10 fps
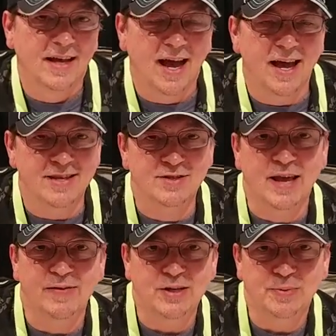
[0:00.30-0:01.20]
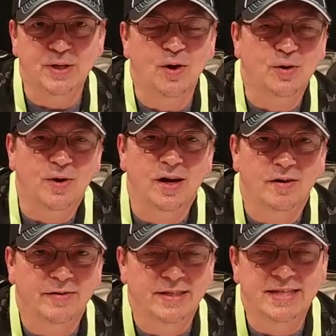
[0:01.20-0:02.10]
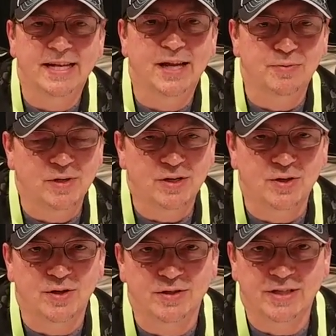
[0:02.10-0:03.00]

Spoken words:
This is Kevin Eastman, co-creator of the Teenage Mutant Ninja Turtles.